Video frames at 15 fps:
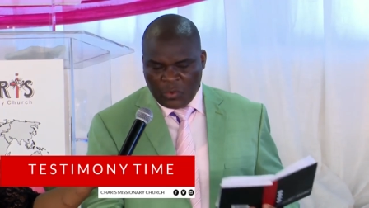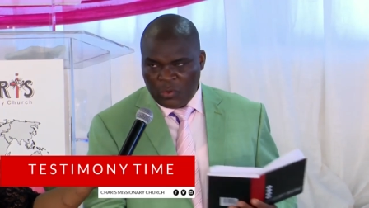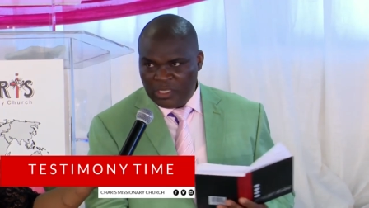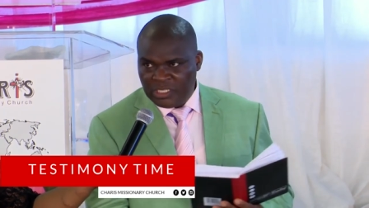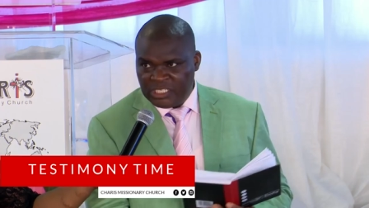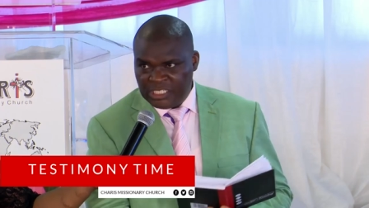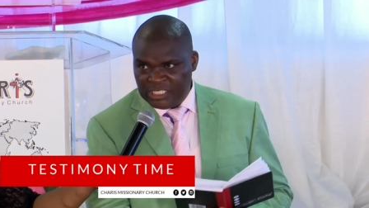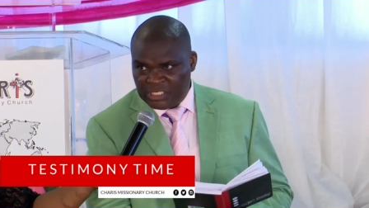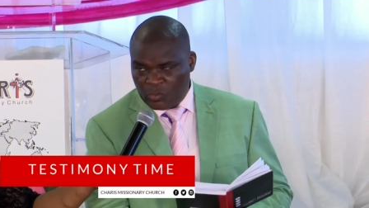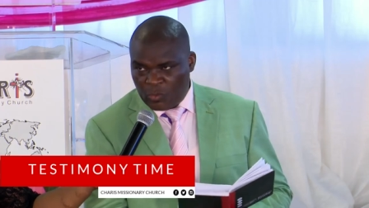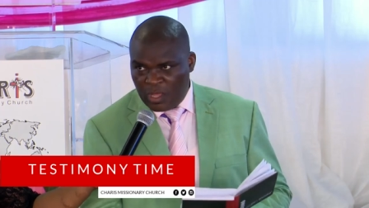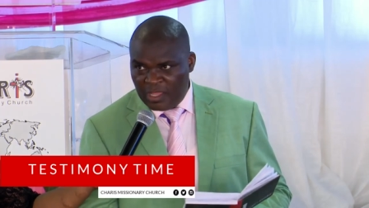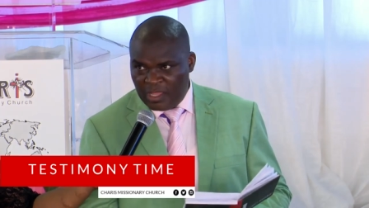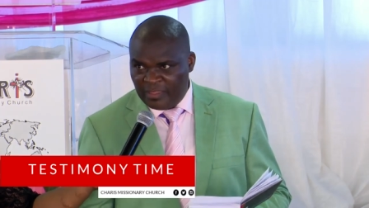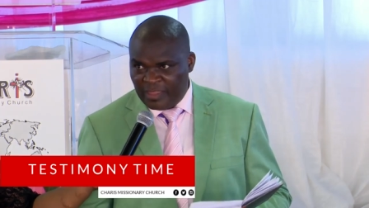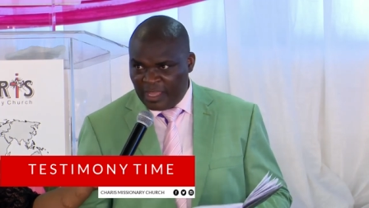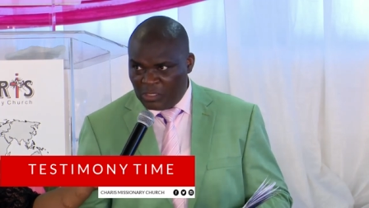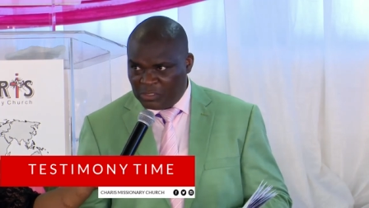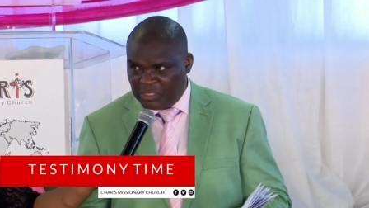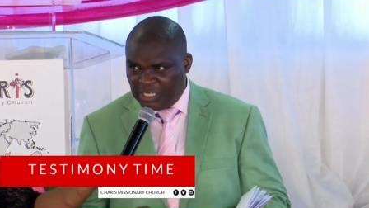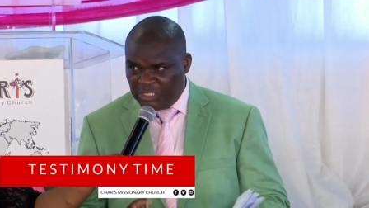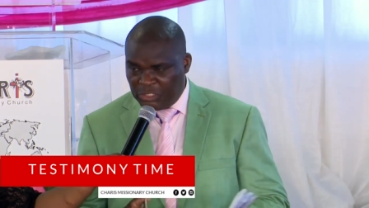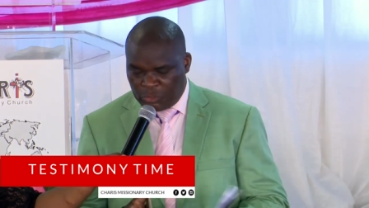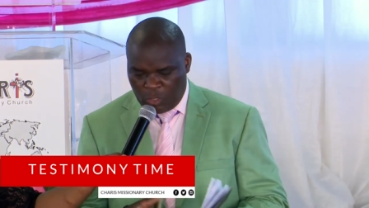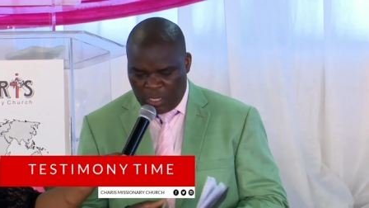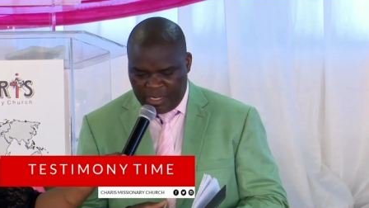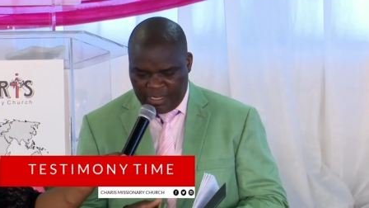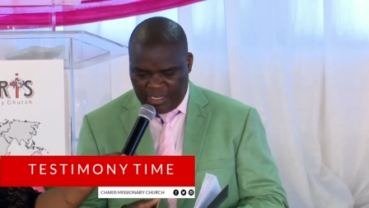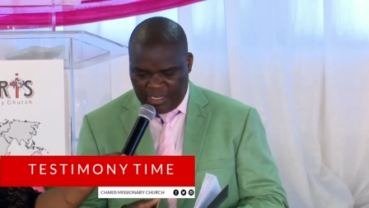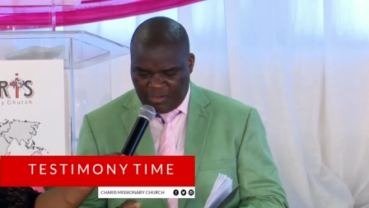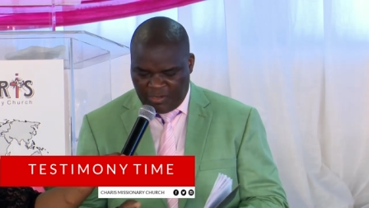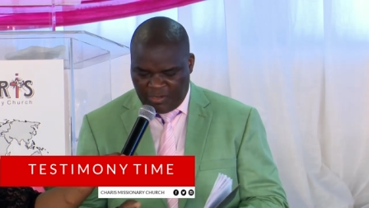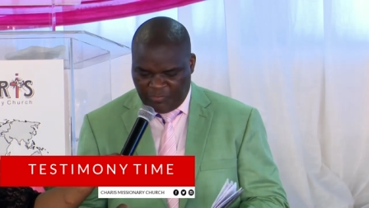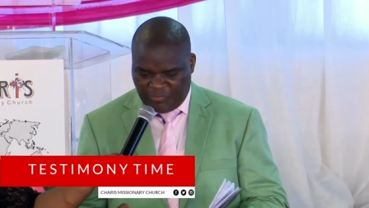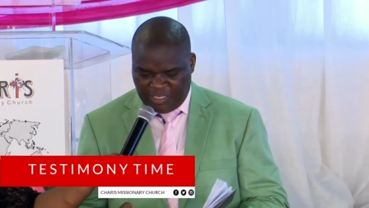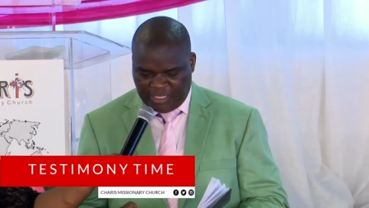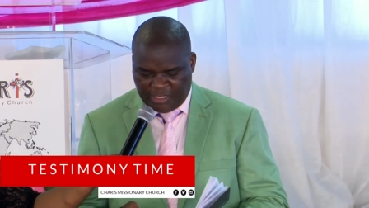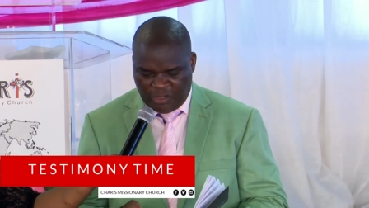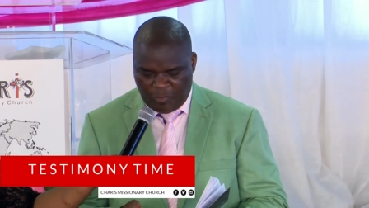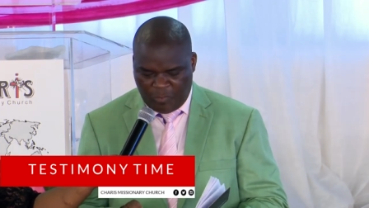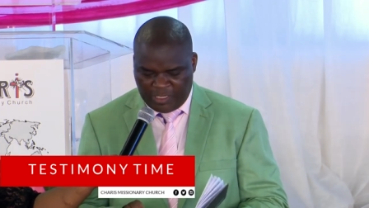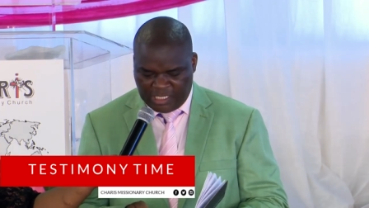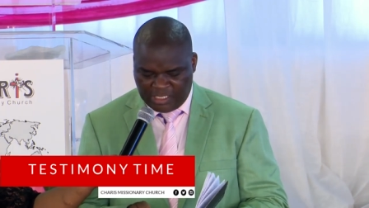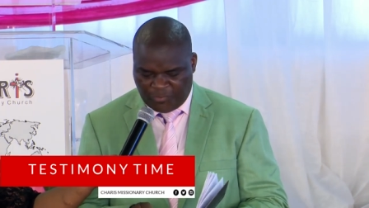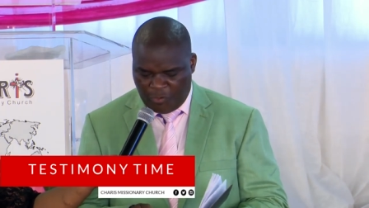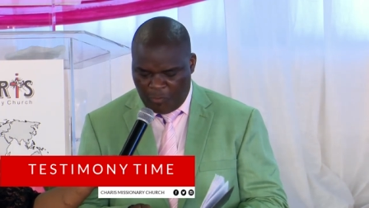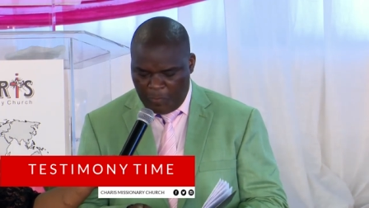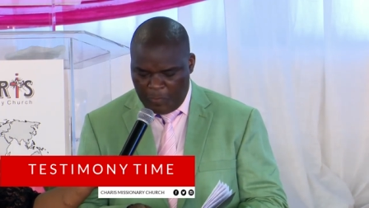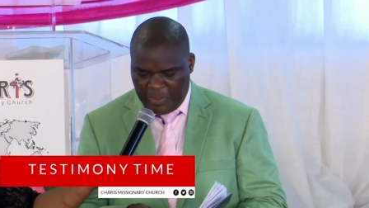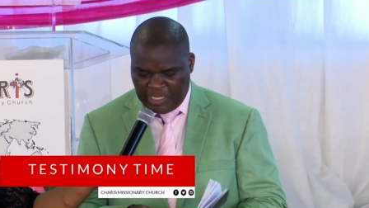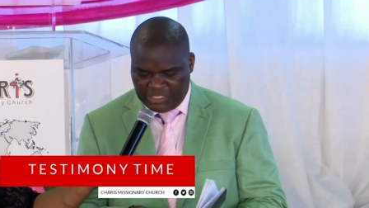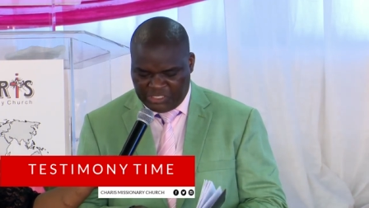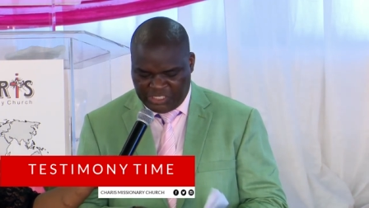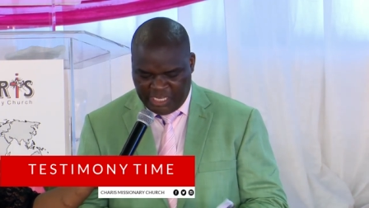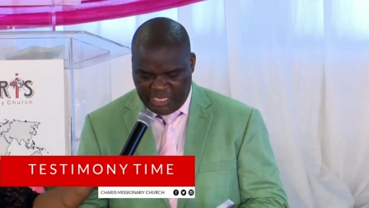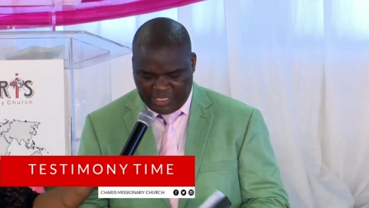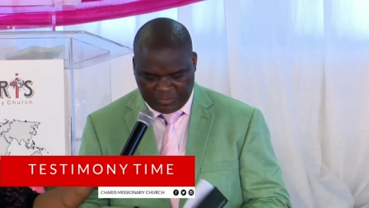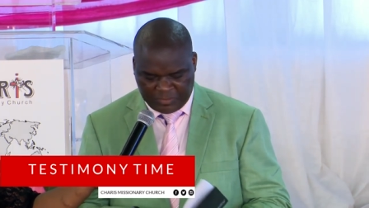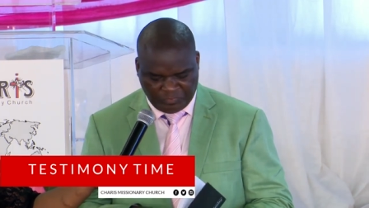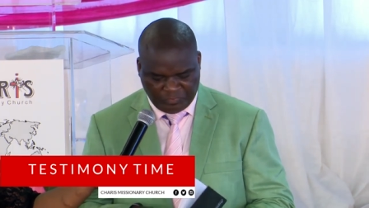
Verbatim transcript: which is 1,250 kilometers from Beijing.